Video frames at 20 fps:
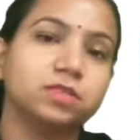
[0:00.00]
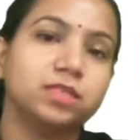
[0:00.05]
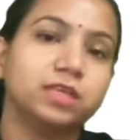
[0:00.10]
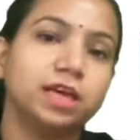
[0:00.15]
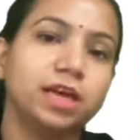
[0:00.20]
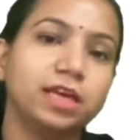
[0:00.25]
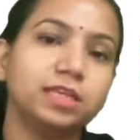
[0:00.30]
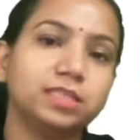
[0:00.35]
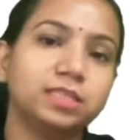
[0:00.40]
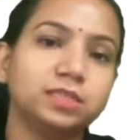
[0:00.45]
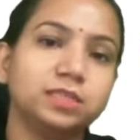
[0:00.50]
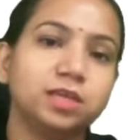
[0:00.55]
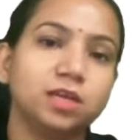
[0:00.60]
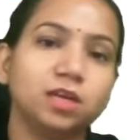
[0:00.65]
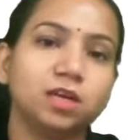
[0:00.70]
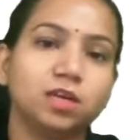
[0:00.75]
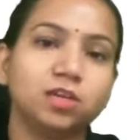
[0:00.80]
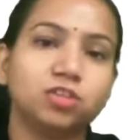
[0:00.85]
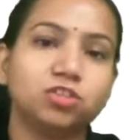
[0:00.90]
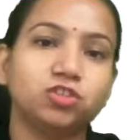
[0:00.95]
Yes.
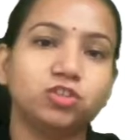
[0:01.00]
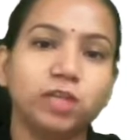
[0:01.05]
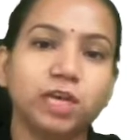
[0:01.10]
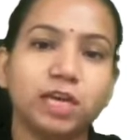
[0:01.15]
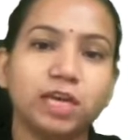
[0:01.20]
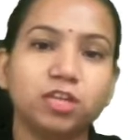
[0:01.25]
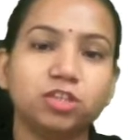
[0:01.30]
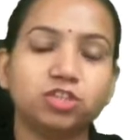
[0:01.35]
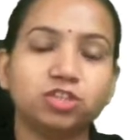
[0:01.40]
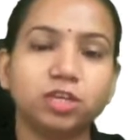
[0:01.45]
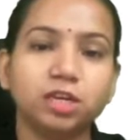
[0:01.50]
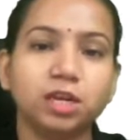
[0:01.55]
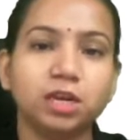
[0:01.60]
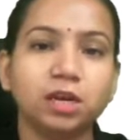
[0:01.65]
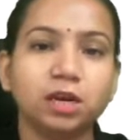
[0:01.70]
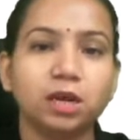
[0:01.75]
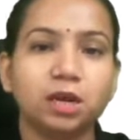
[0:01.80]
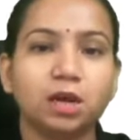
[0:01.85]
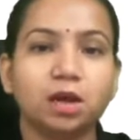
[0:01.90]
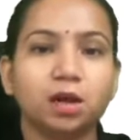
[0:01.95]
Change
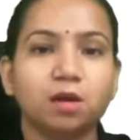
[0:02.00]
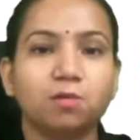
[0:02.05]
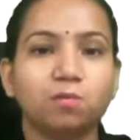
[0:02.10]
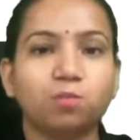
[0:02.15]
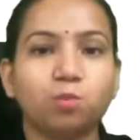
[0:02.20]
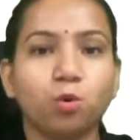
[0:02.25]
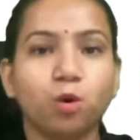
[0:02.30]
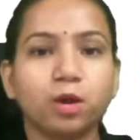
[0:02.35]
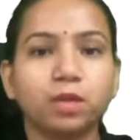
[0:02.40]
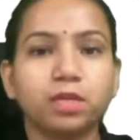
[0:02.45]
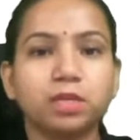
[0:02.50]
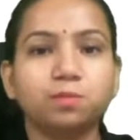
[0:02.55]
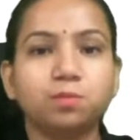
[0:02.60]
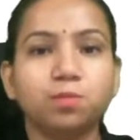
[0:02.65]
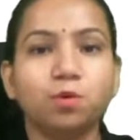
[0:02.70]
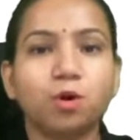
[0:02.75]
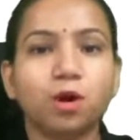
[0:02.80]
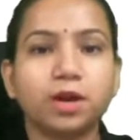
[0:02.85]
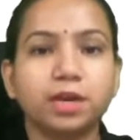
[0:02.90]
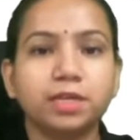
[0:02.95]
in boiling
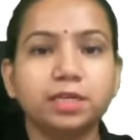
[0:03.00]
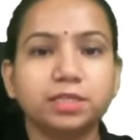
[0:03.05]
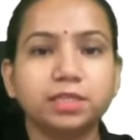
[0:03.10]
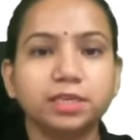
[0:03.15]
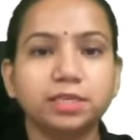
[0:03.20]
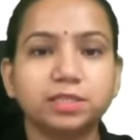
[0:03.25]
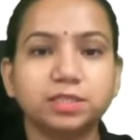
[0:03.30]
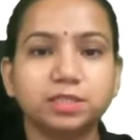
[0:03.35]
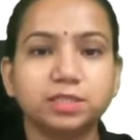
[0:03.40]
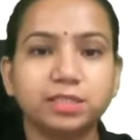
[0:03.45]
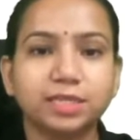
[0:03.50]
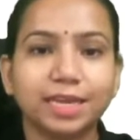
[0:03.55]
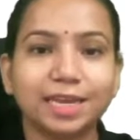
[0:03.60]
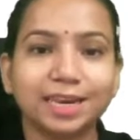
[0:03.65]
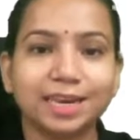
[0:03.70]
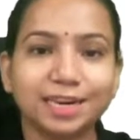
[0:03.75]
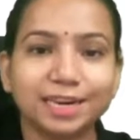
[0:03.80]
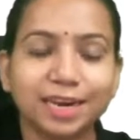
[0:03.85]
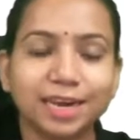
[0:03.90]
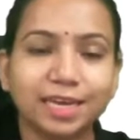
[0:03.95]
point is
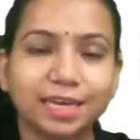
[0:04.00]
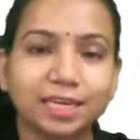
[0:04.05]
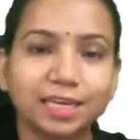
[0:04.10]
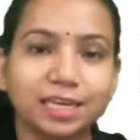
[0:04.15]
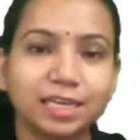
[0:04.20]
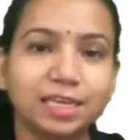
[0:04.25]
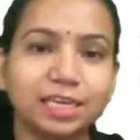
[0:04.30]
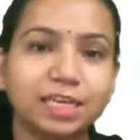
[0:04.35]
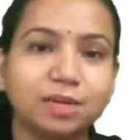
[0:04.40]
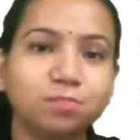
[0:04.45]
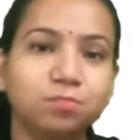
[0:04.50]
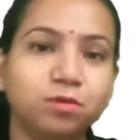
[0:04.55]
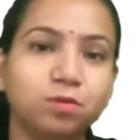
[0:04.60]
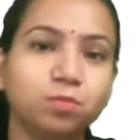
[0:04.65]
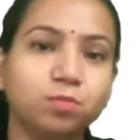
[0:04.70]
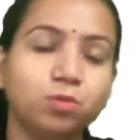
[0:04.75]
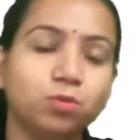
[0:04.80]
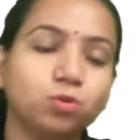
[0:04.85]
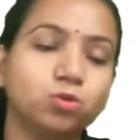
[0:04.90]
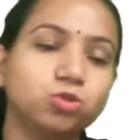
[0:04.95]
directly
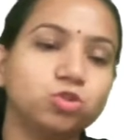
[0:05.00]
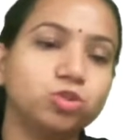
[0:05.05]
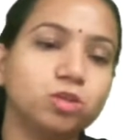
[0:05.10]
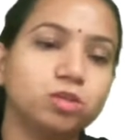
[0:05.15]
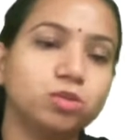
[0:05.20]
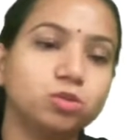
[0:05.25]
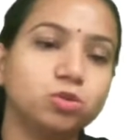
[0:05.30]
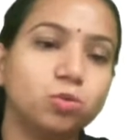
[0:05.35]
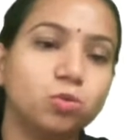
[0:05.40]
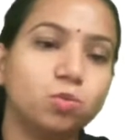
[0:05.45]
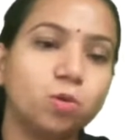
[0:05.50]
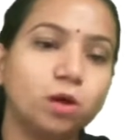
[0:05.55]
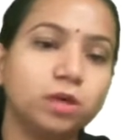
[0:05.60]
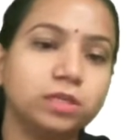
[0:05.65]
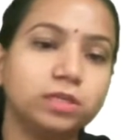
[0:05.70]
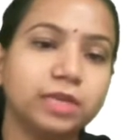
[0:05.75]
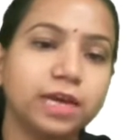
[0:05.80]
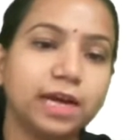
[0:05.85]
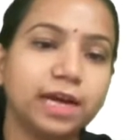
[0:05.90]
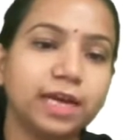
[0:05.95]
proportional to
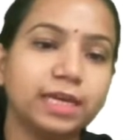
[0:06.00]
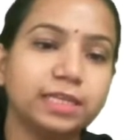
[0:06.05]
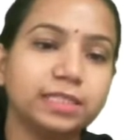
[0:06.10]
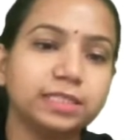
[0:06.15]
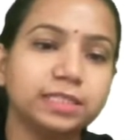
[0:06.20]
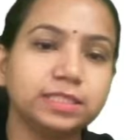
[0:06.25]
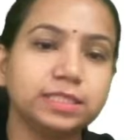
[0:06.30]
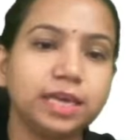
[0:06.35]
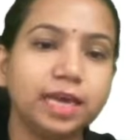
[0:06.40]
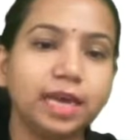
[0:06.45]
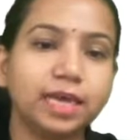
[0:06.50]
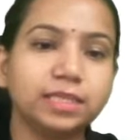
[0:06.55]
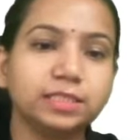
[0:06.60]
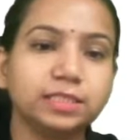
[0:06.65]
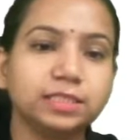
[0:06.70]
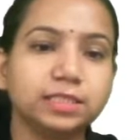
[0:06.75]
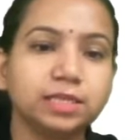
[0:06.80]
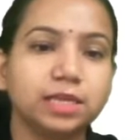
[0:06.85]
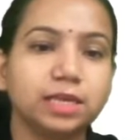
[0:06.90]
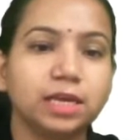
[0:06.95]
what, guys? Yes,
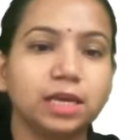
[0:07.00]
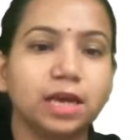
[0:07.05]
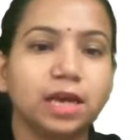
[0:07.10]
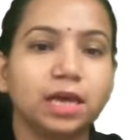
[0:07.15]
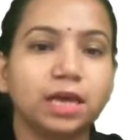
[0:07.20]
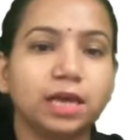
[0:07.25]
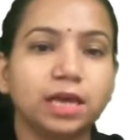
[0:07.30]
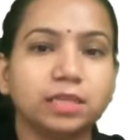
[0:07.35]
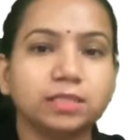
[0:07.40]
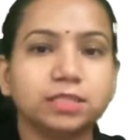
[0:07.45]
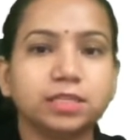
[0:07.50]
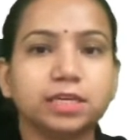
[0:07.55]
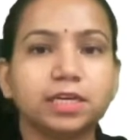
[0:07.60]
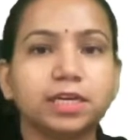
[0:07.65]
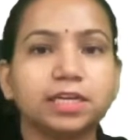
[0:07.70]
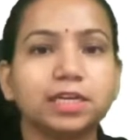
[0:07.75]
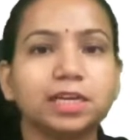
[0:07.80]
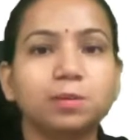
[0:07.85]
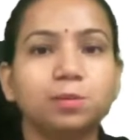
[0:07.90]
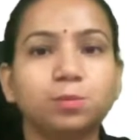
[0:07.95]
is
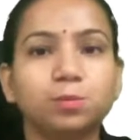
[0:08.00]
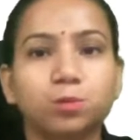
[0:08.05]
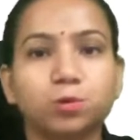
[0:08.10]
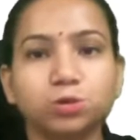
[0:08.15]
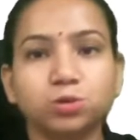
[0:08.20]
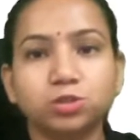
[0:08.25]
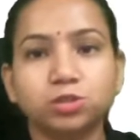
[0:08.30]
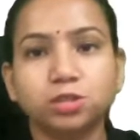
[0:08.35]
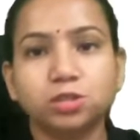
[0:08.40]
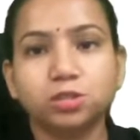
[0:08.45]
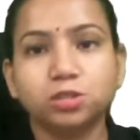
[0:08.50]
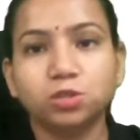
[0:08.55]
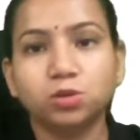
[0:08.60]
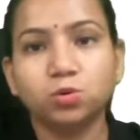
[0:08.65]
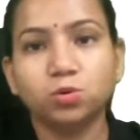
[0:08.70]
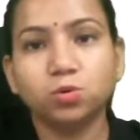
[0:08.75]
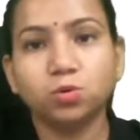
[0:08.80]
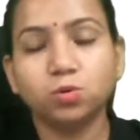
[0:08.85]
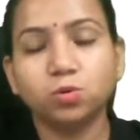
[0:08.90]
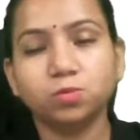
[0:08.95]
directly proportional
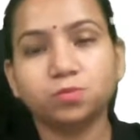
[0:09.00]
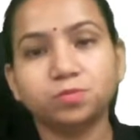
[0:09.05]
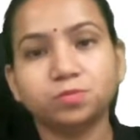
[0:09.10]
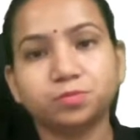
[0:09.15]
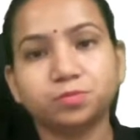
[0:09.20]
to